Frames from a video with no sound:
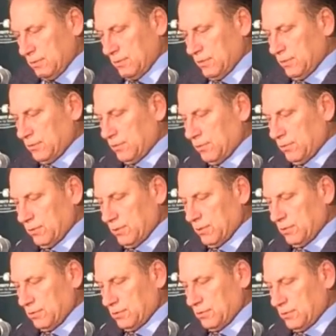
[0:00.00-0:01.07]
are
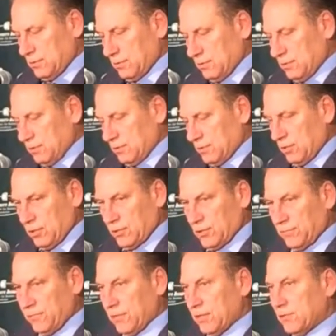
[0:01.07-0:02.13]
notorious
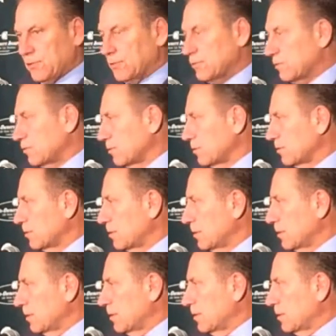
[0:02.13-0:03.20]
non-defenders.
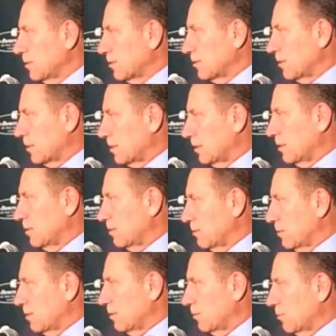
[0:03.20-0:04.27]
It's like a,
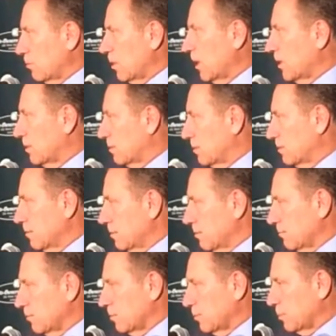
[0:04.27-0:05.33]
a right. I
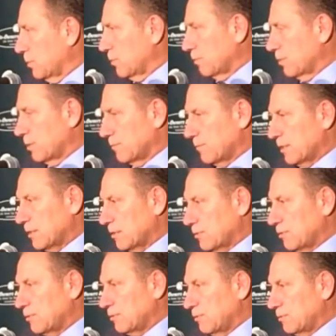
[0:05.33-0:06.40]
mean, they're born if they
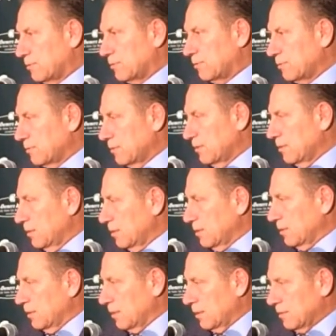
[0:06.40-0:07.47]
could shoot.
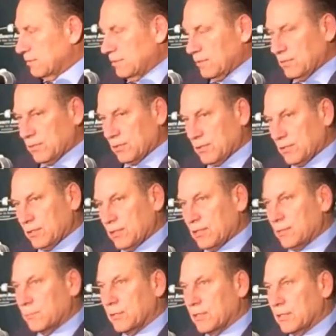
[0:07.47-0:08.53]
I guess they don't guard
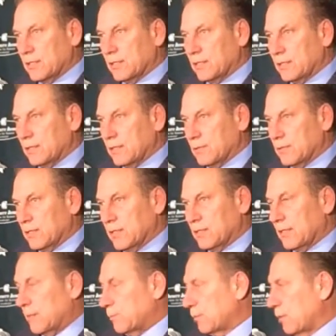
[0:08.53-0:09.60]
anybody, and uh, we
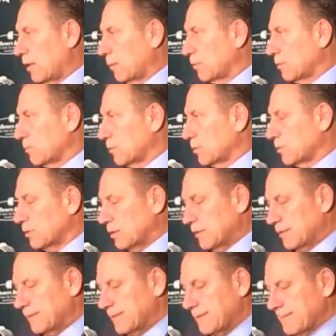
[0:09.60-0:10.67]
had that problem
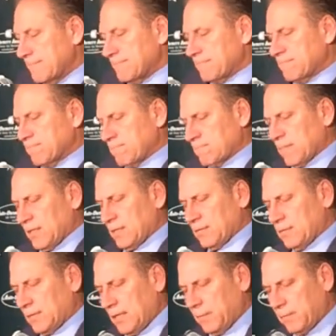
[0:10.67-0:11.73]
early, and uh,
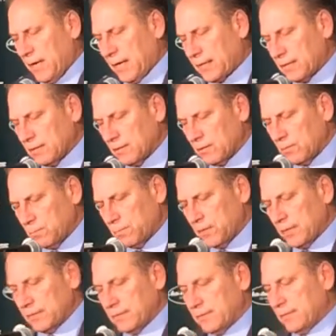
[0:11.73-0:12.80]
came back a little
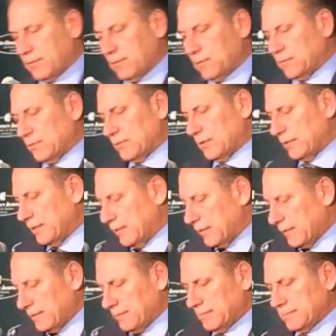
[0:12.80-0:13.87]
bit, and hopefully,
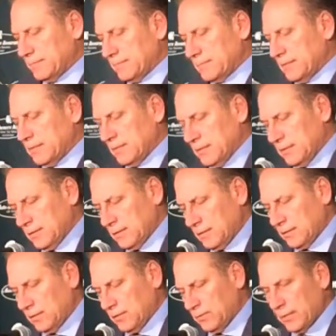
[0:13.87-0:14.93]
uh,
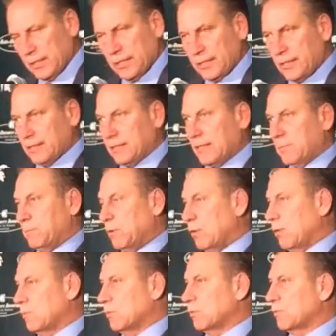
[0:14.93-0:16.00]
you know, we got to get that
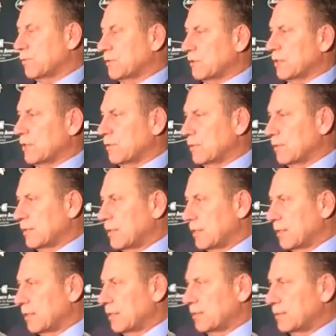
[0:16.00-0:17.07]
ball moving now.
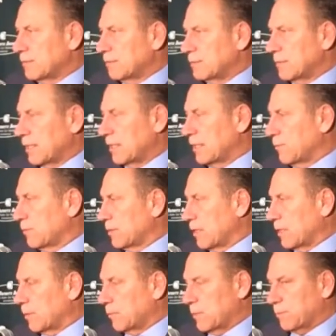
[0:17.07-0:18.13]
Uh, Day
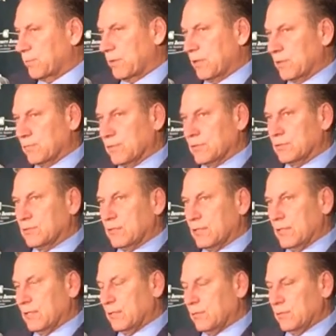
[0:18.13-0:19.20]
would not have been proud of us
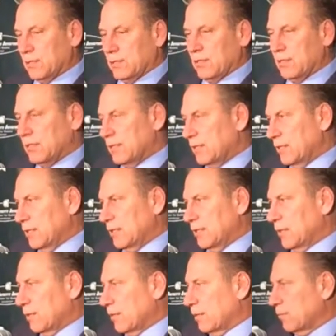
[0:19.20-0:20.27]
today the way
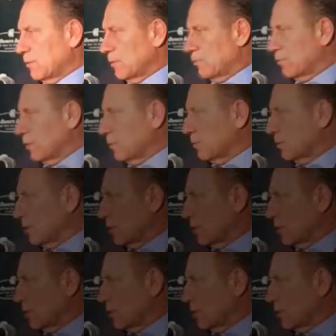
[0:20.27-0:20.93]
I thought we dribbled